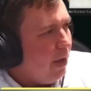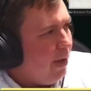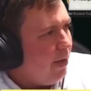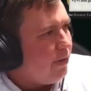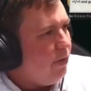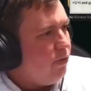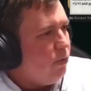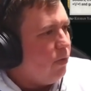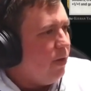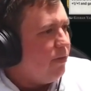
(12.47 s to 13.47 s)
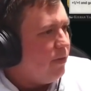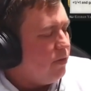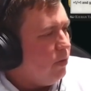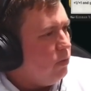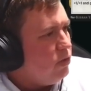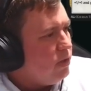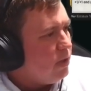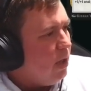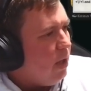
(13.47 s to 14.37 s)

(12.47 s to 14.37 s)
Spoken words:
at Azorius soldiers,